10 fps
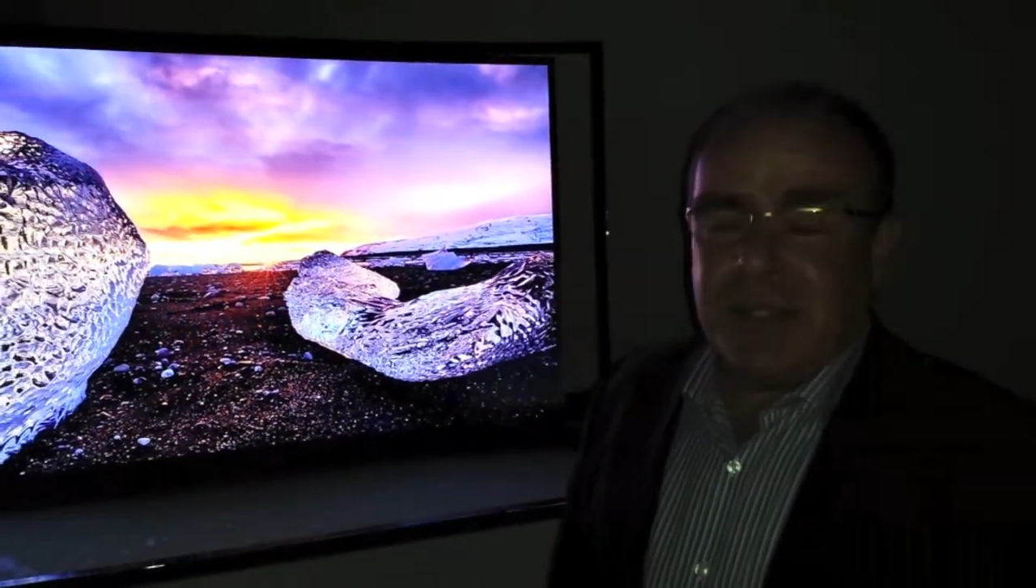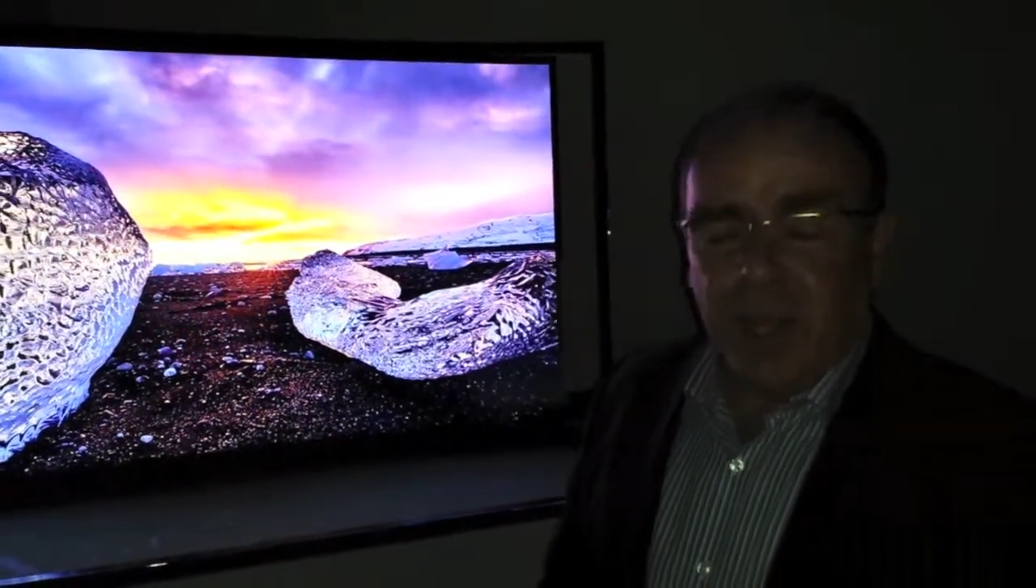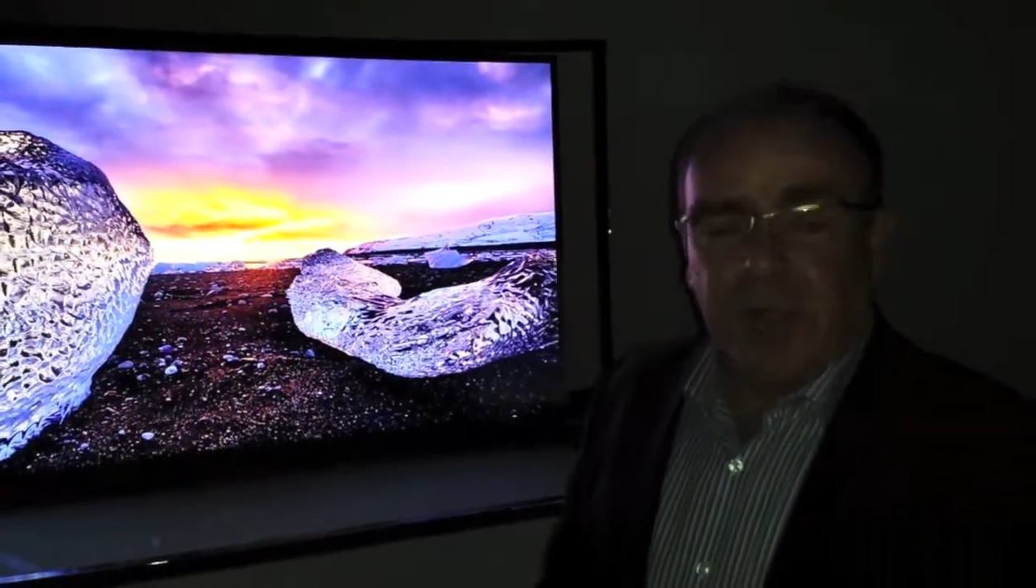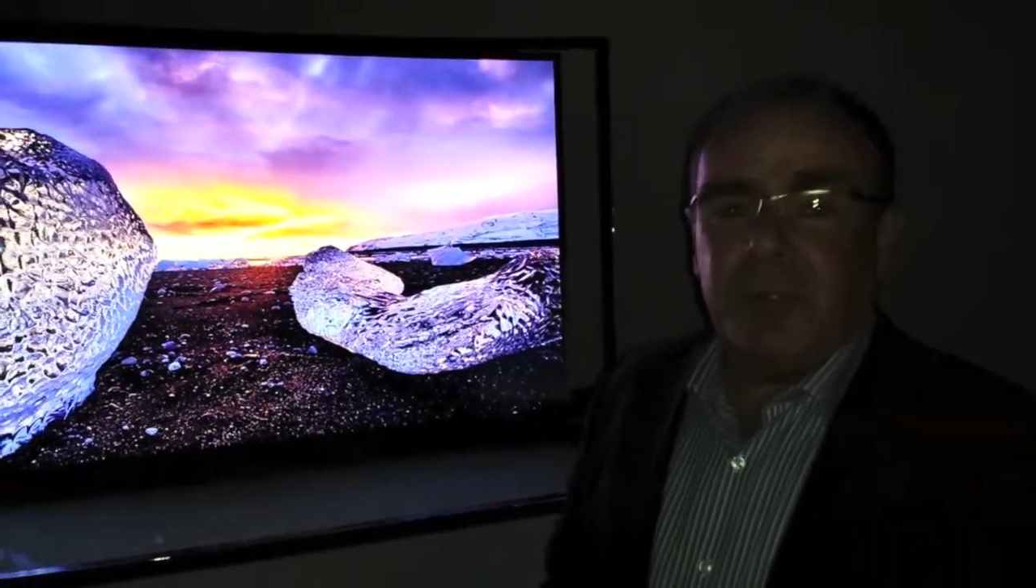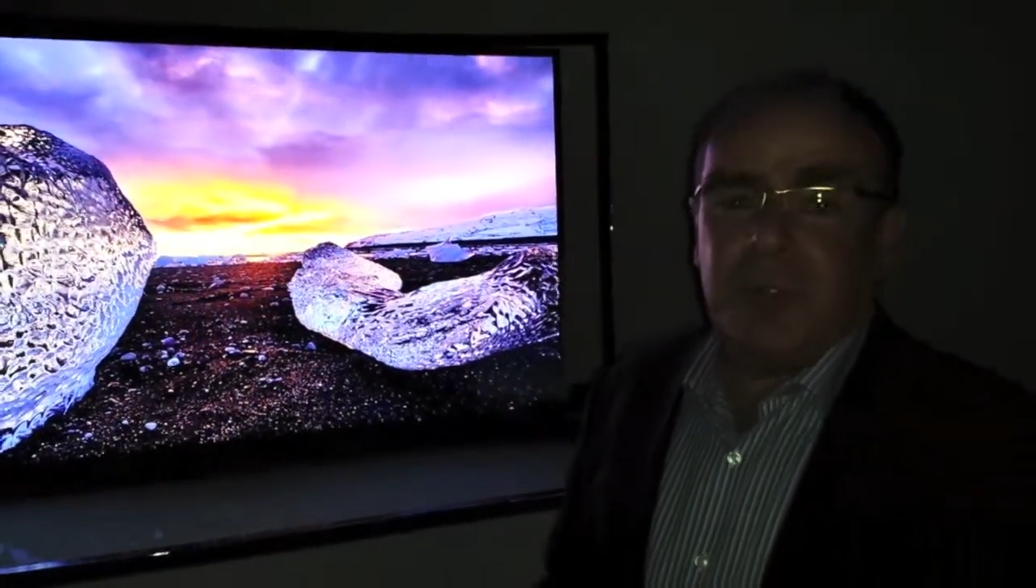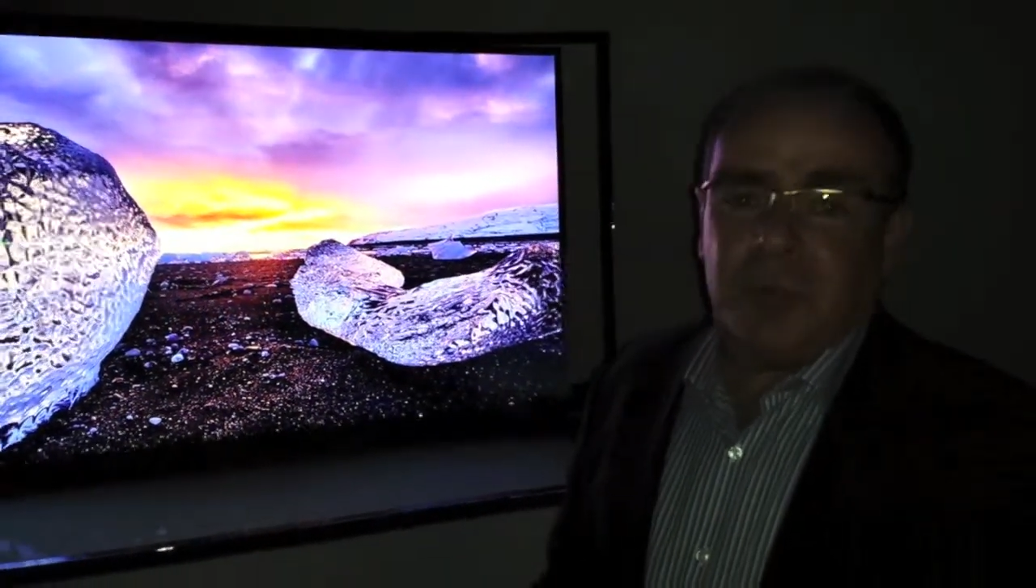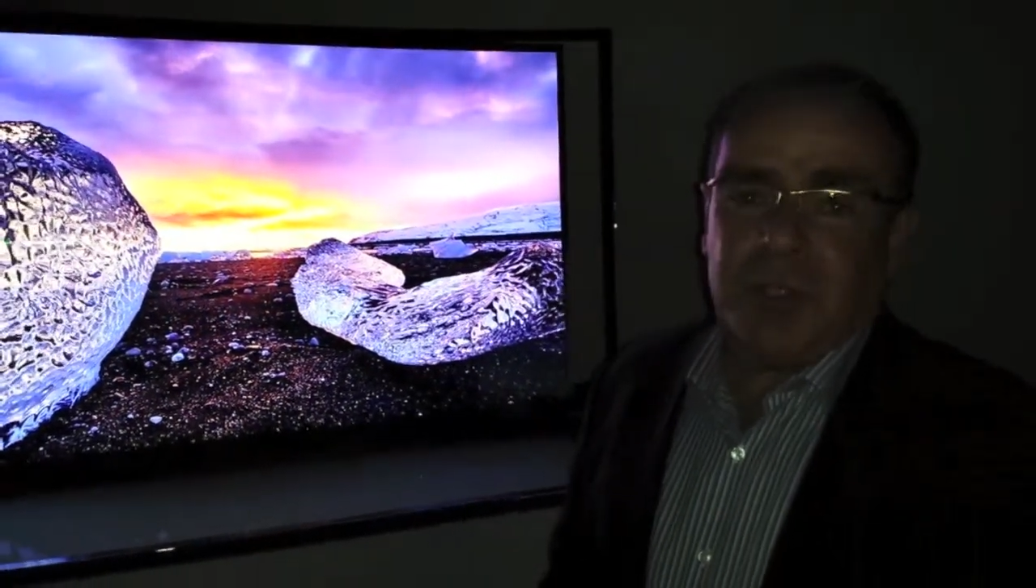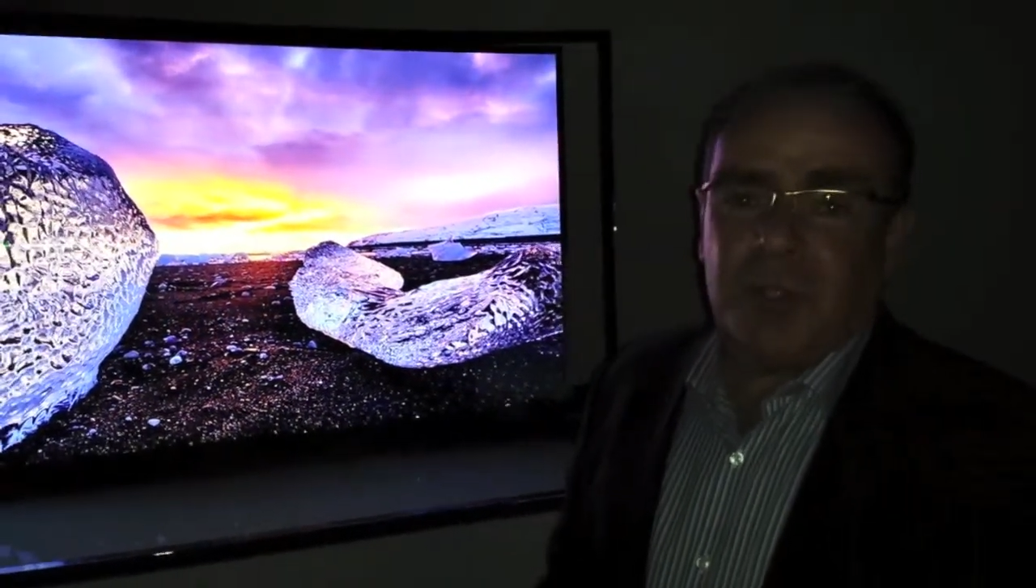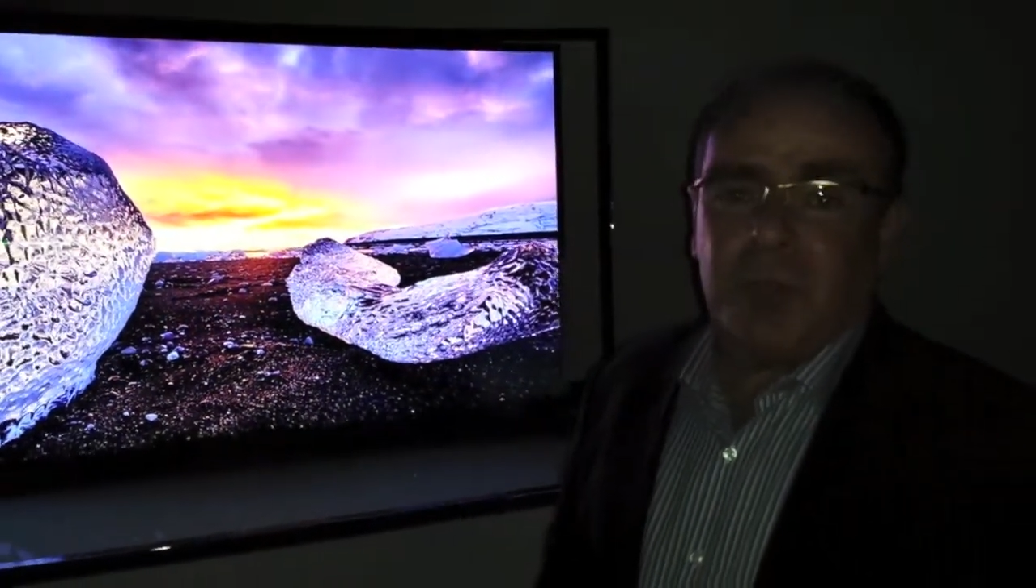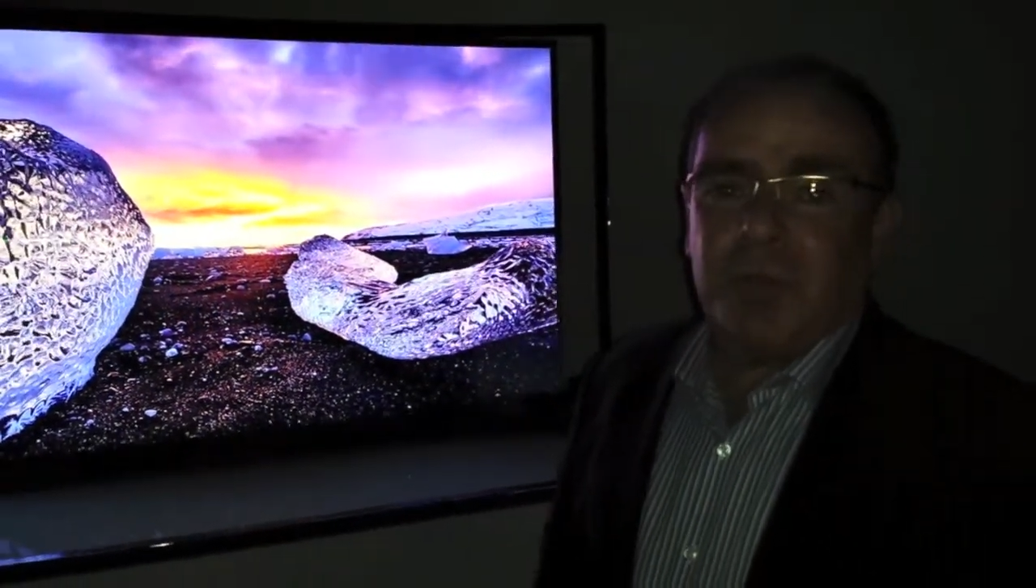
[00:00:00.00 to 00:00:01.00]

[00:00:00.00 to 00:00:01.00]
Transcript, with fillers: the ultimate picture